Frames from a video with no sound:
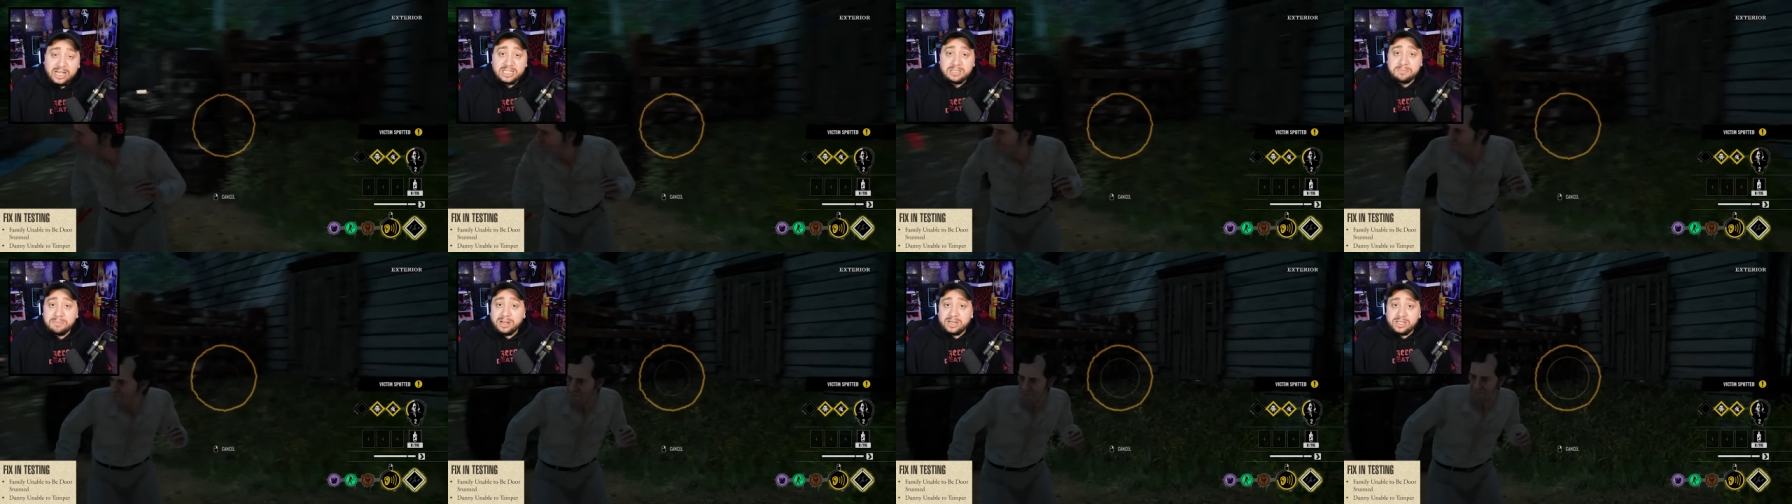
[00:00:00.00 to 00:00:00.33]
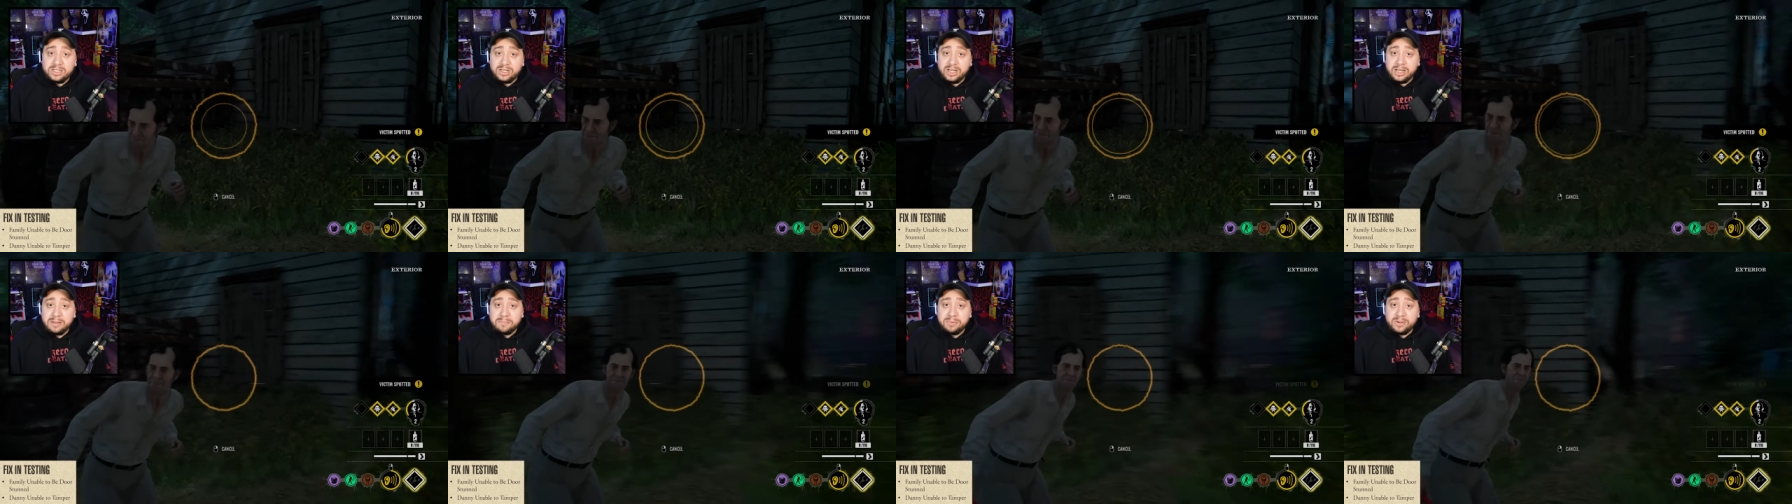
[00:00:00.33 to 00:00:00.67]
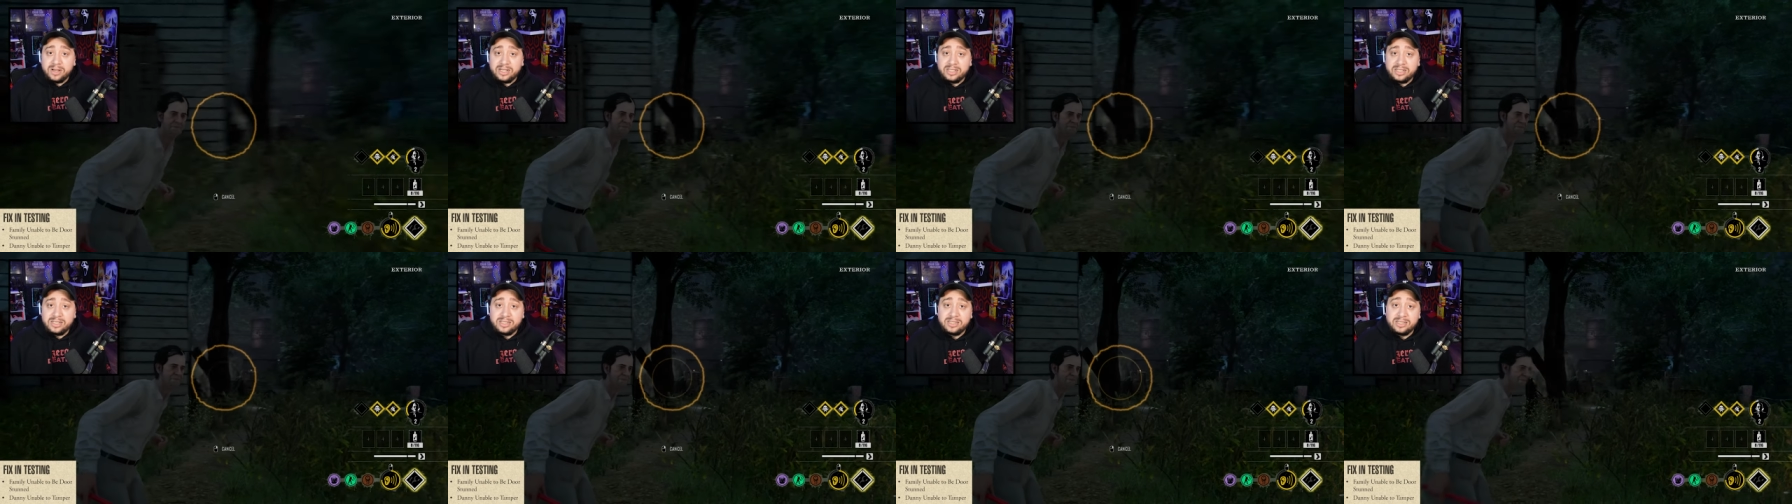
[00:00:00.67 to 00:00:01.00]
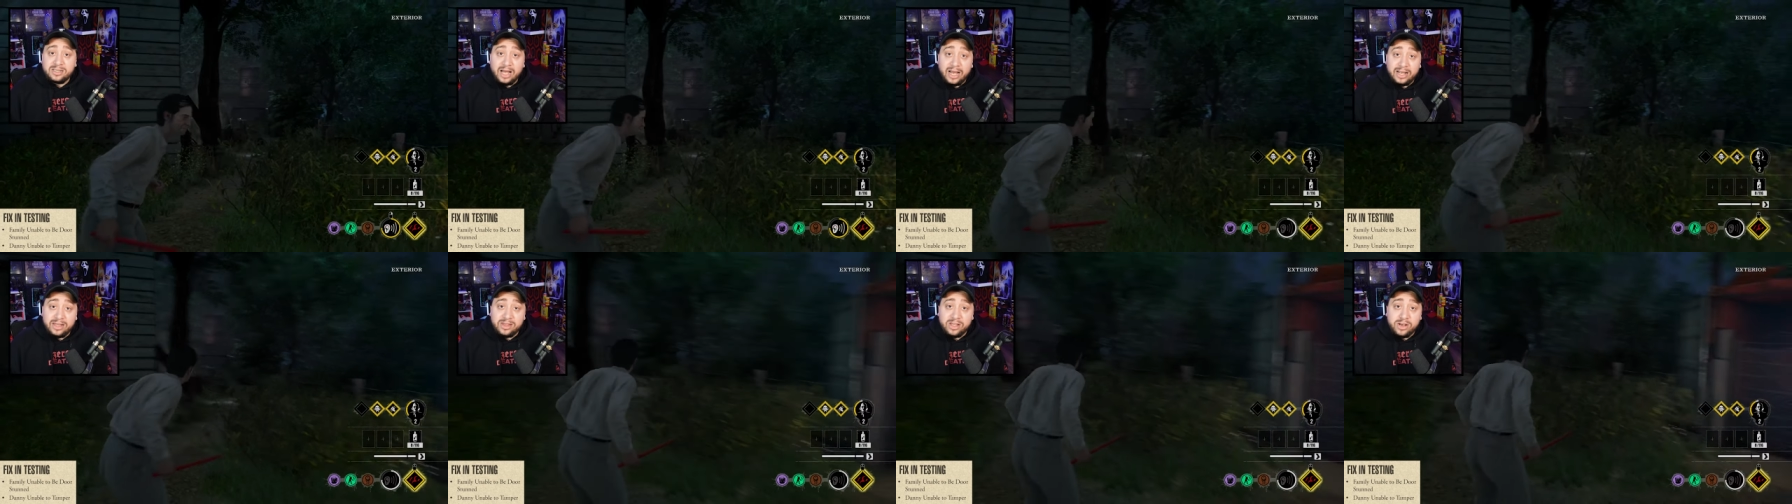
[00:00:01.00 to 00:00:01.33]
especially in
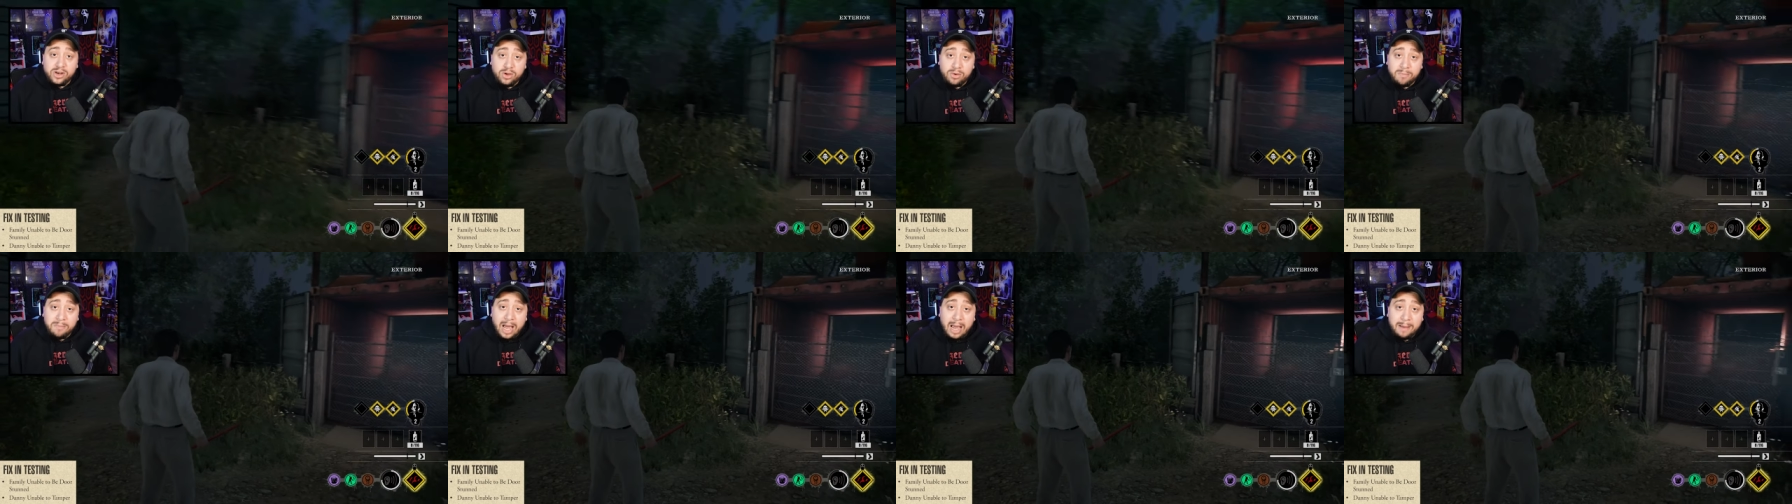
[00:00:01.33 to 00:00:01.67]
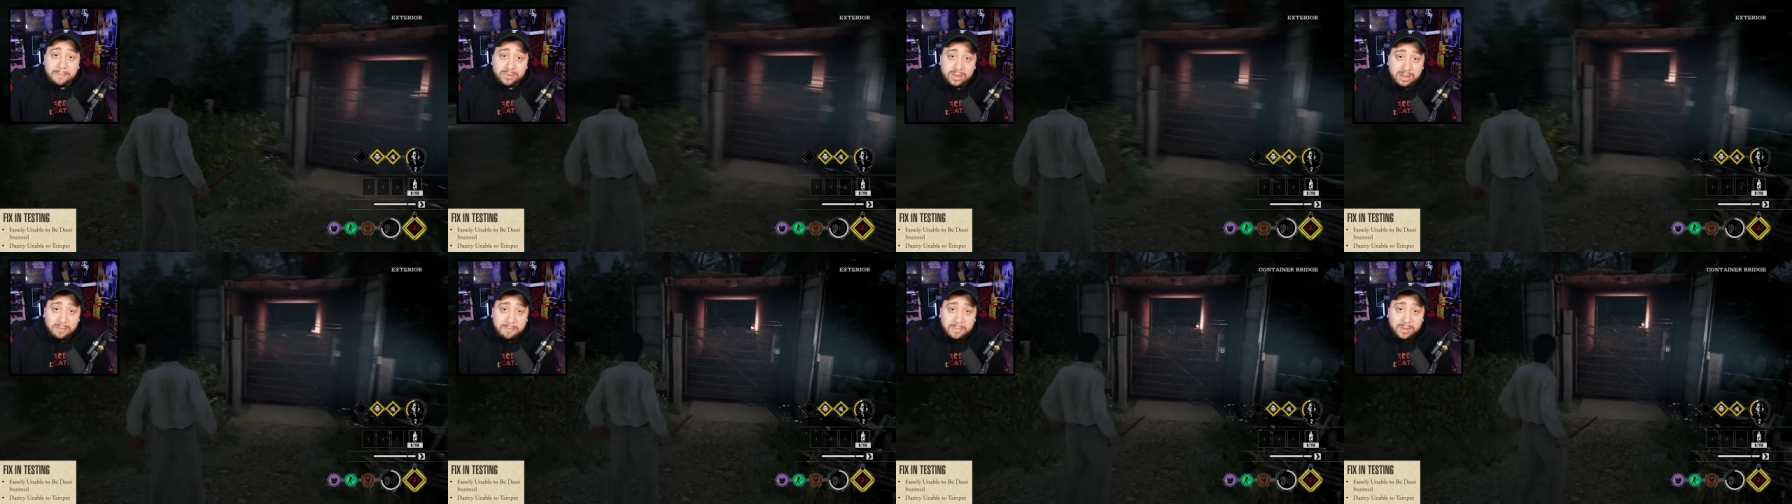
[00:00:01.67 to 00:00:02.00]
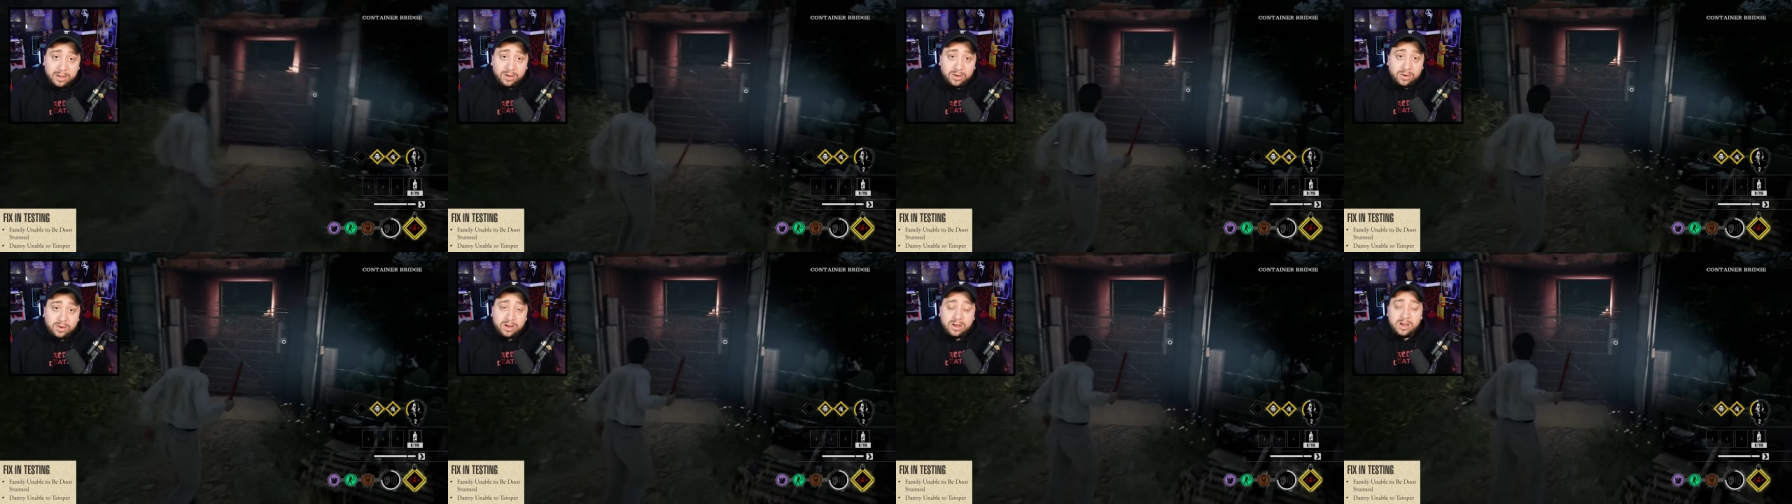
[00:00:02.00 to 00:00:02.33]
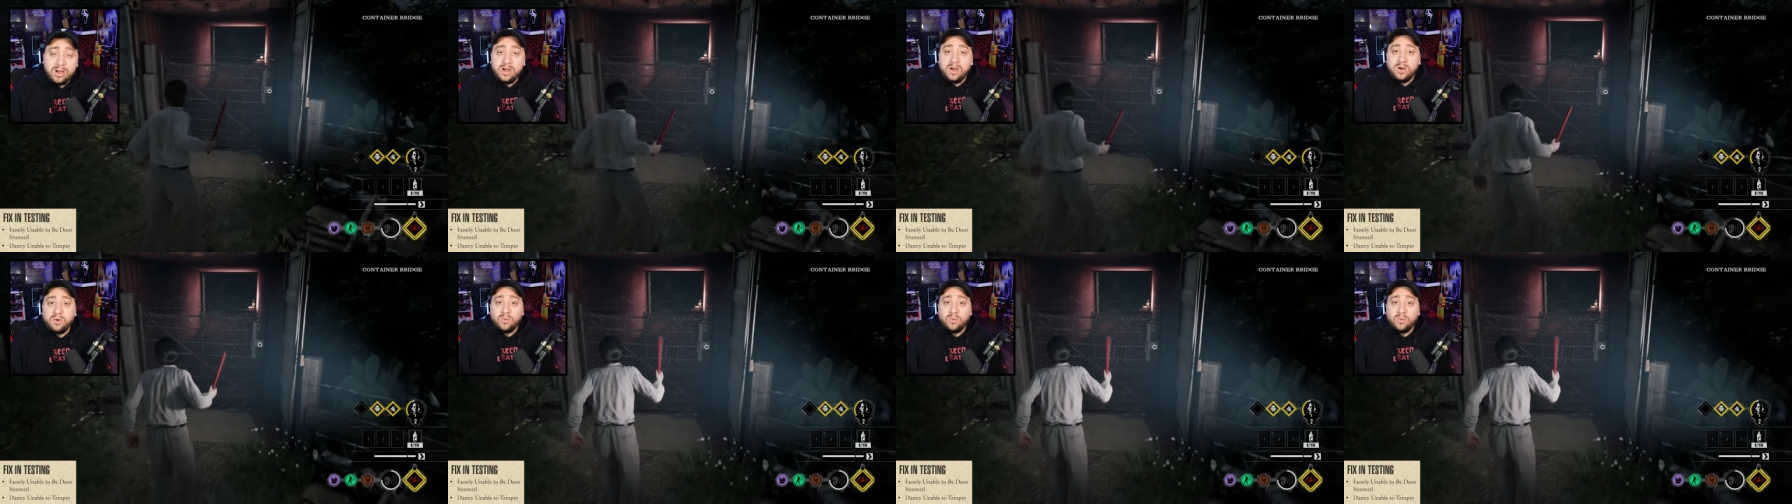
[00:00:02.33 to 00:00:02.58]
places like the new map in the mill,